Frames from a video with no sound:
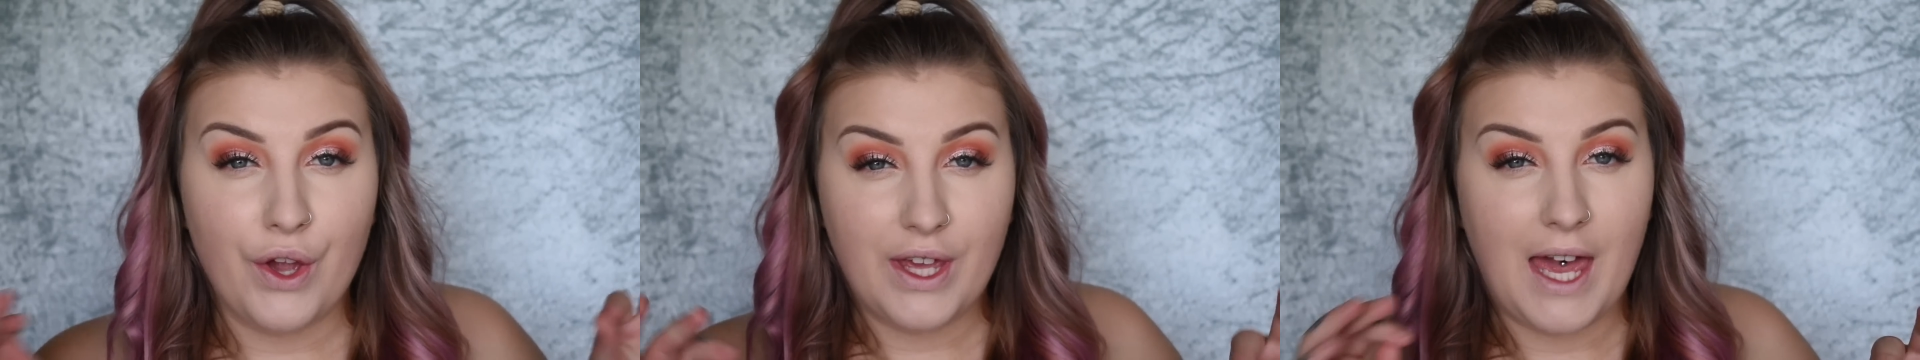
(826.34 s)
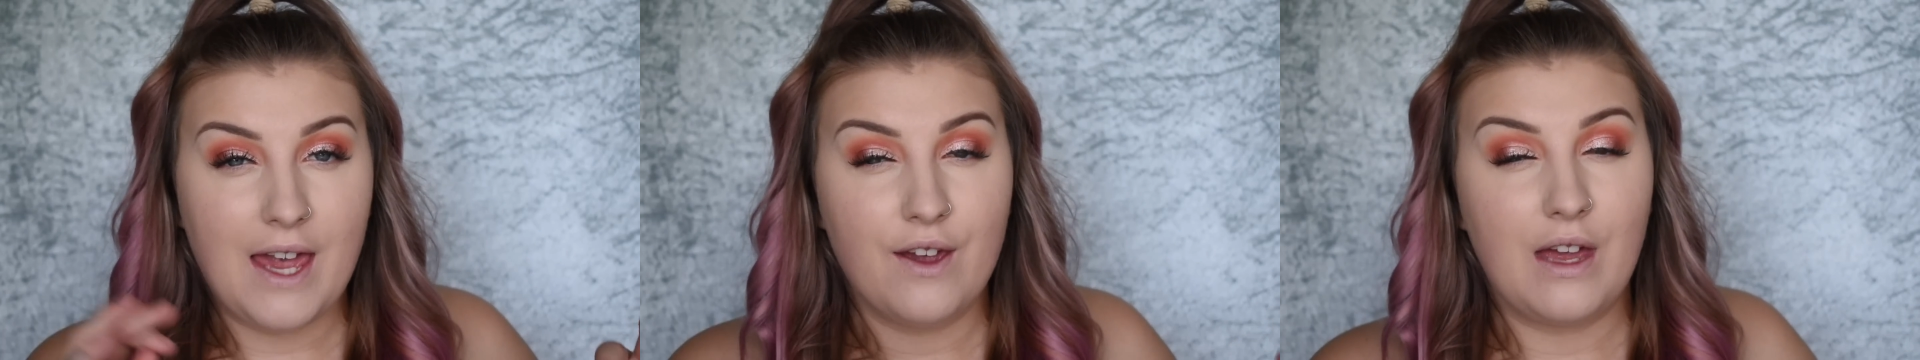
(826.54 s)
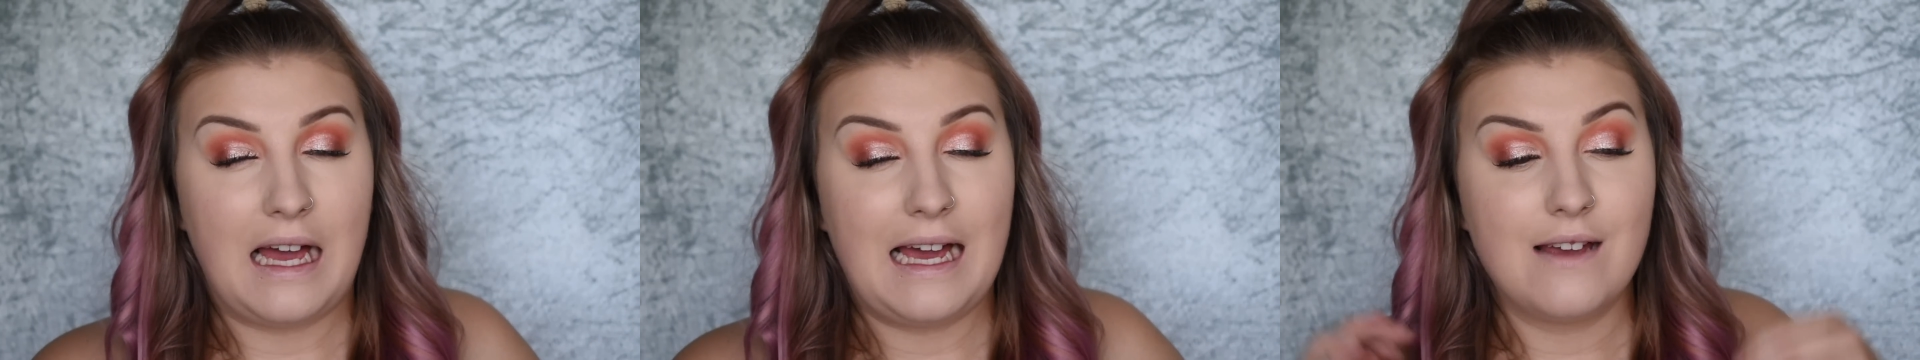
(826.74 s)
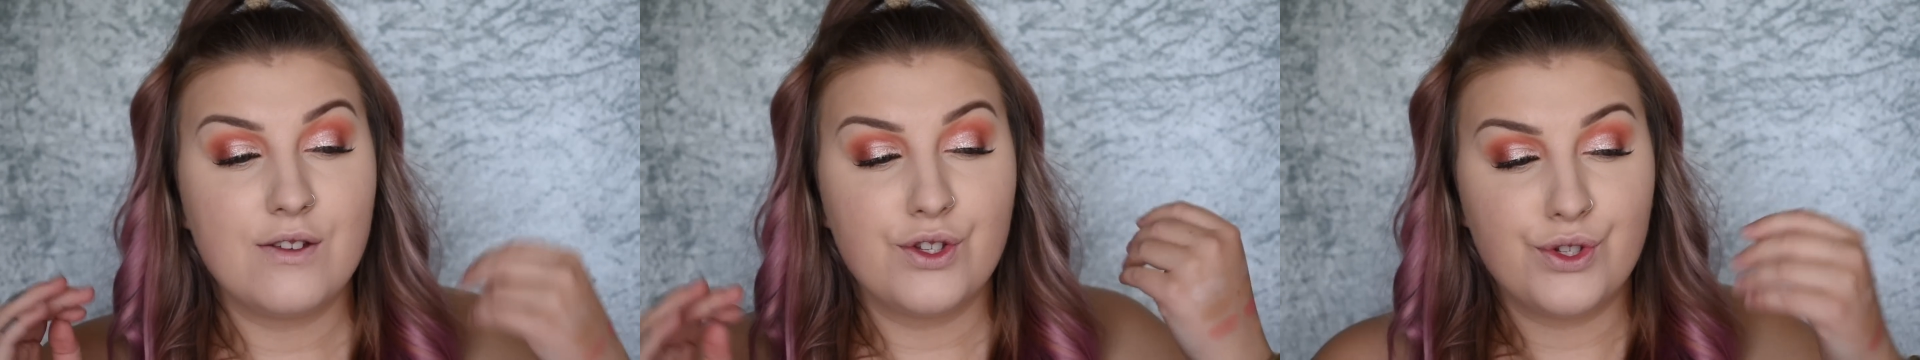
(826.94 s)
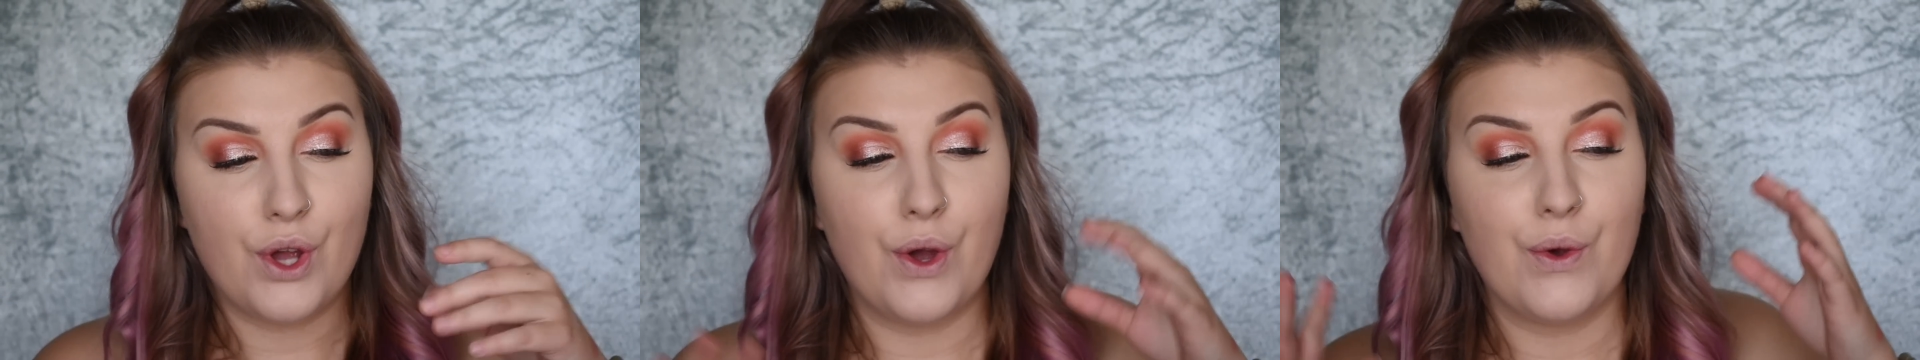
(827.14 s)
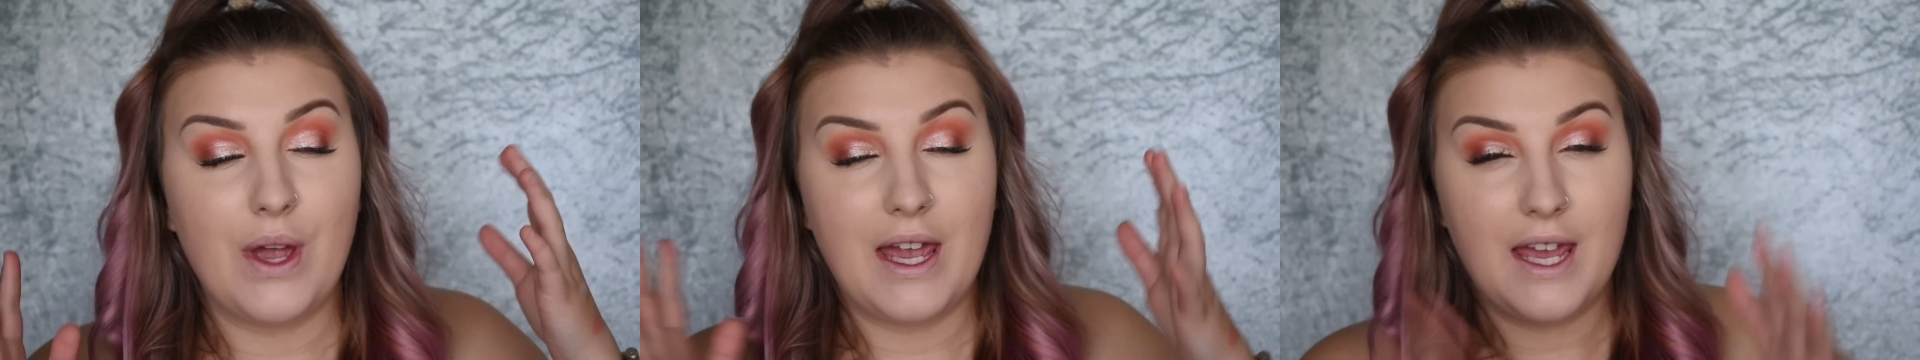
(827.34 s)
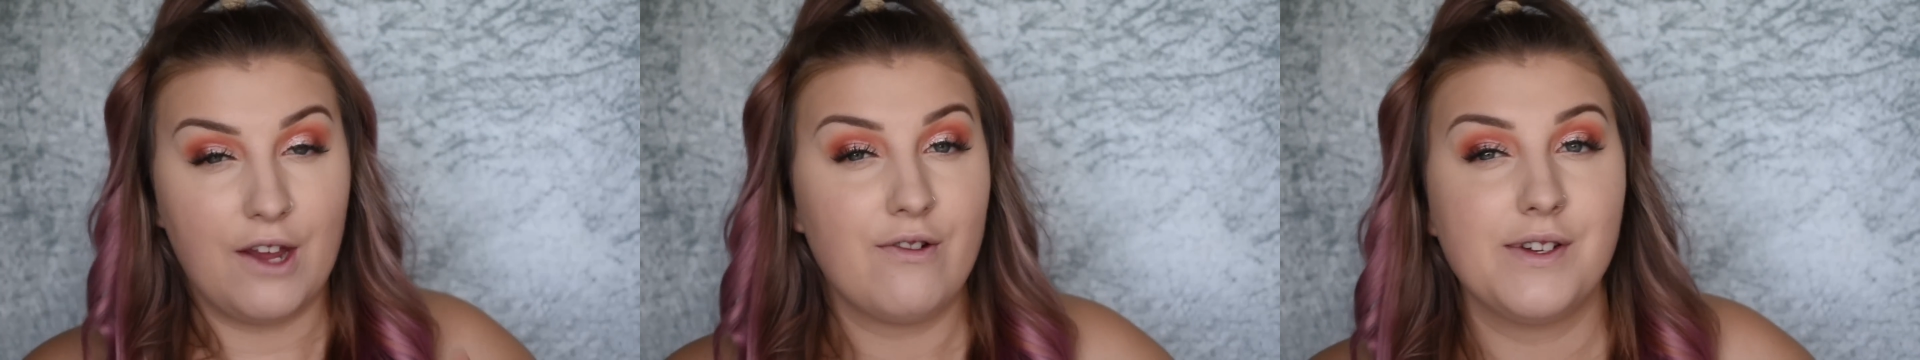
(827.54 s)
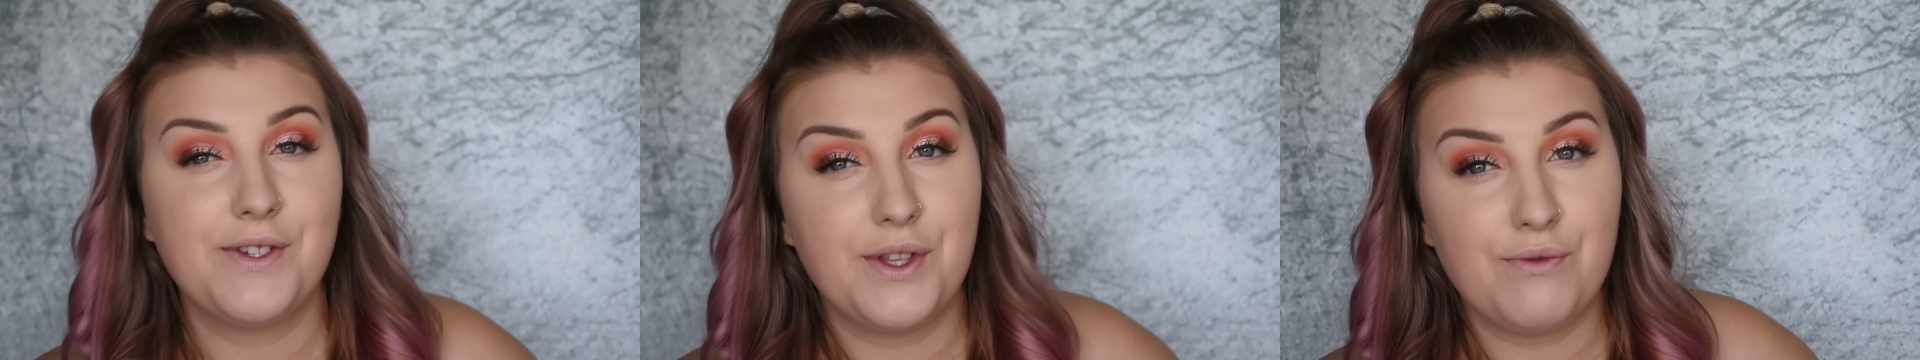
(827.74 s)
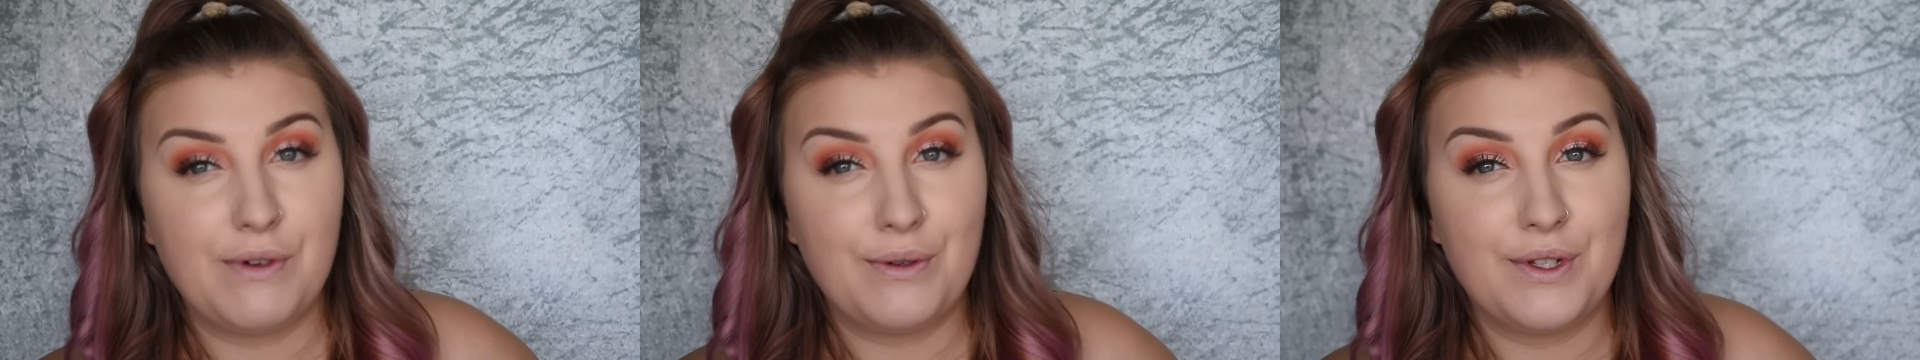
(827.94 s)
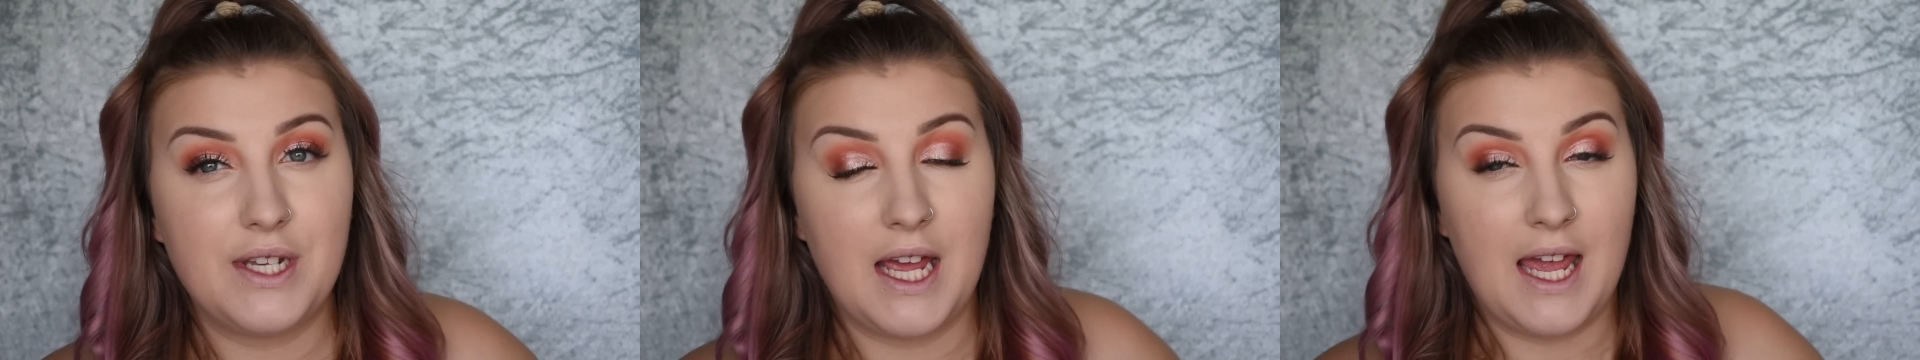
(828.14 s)
Okay, you guys, so here's the
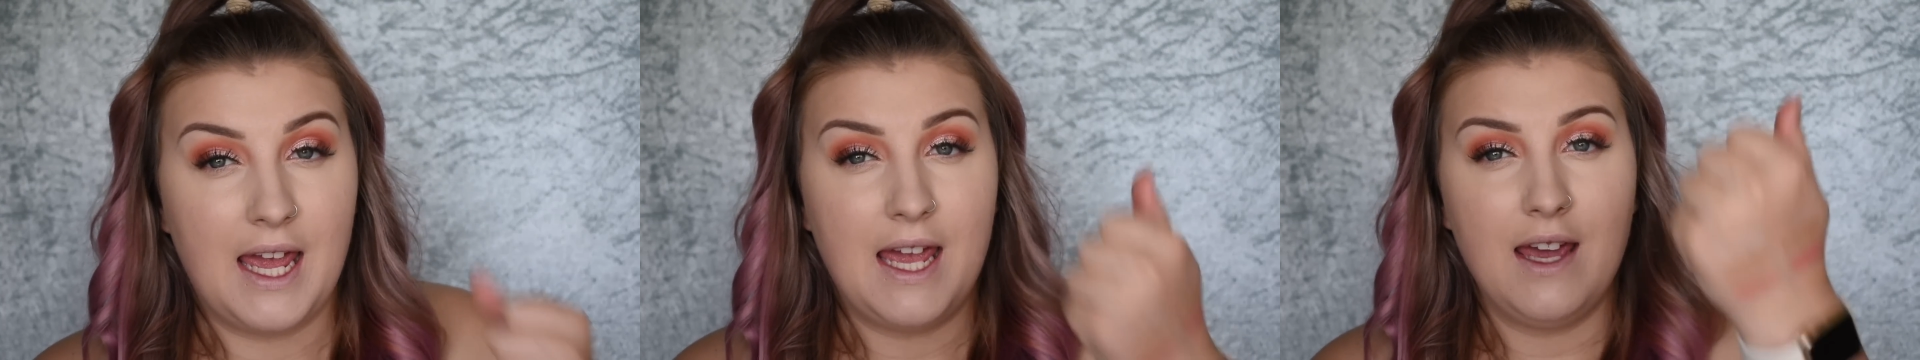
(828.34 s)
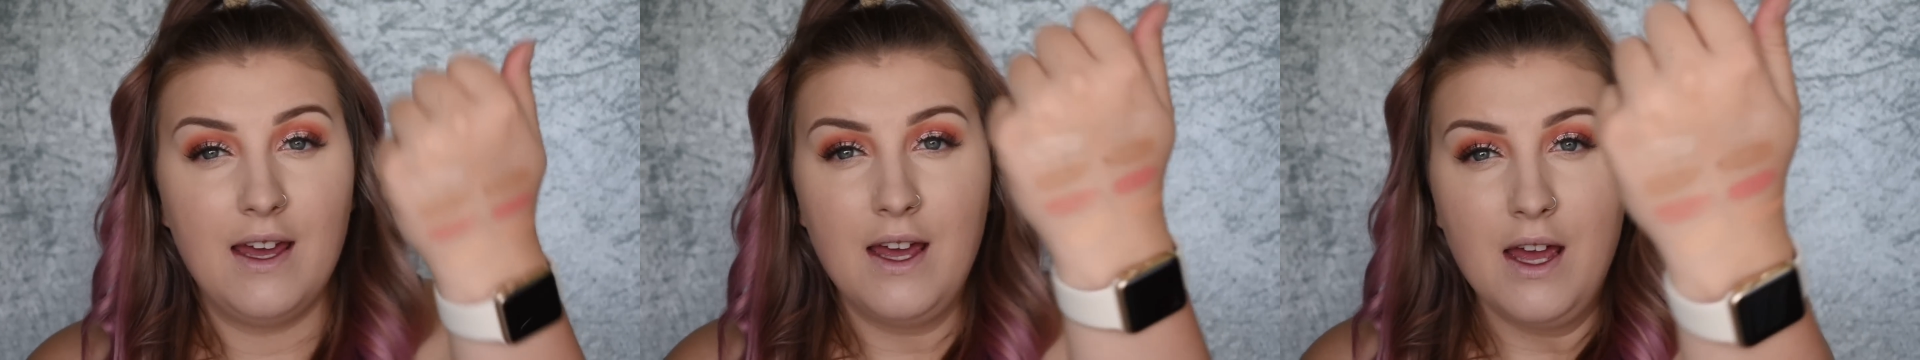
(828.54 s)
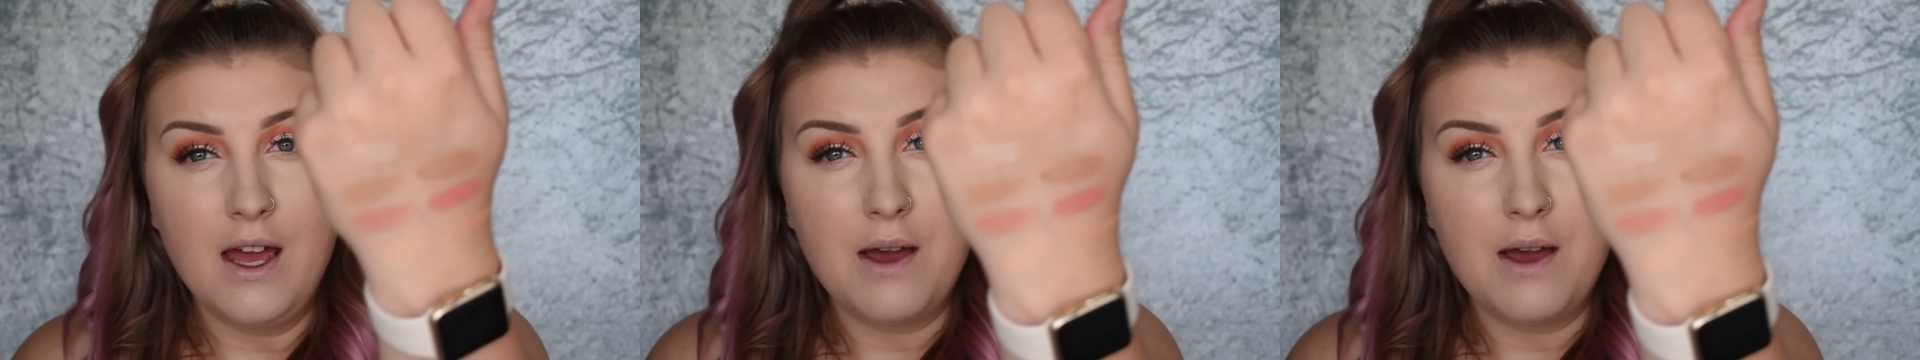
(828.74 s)
real tea.